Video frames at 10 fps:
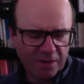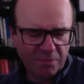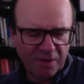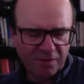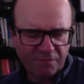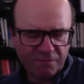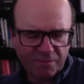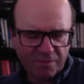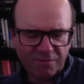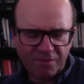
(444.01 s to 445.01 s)

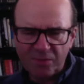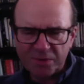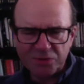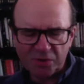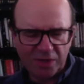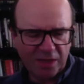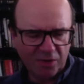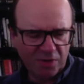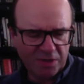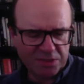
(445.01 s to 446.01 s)
If anyone's on here who
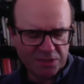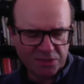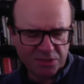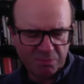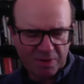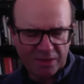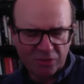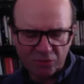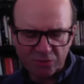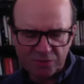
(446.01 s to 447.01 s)
listens to
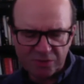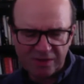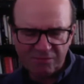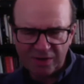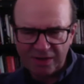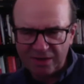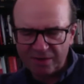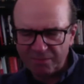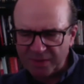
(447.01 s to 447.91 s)
Bethel TV,